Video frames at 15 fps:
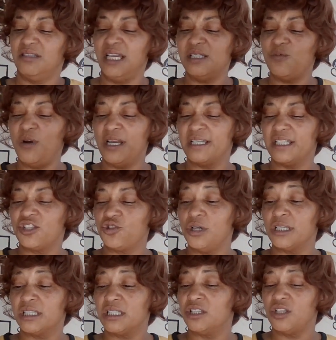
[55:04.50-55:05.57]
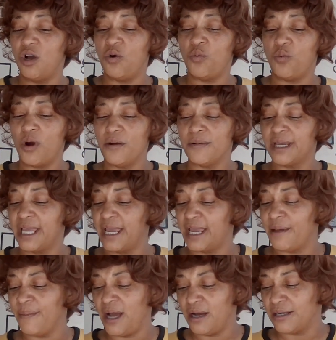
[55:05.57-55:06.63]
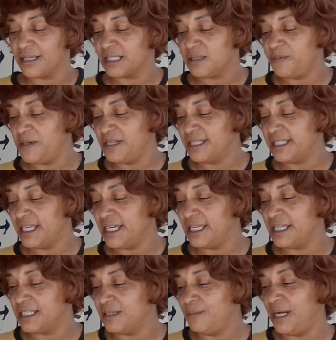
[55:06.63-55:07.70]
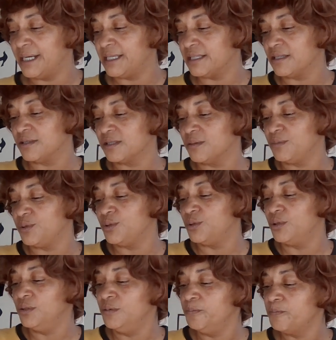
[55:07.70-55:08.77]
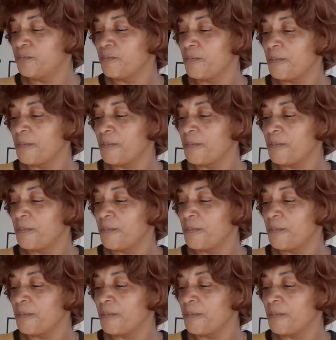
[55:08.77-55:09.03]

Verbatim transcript: that's why this trust and don't worry came out because spirit saying that somebody is on some bull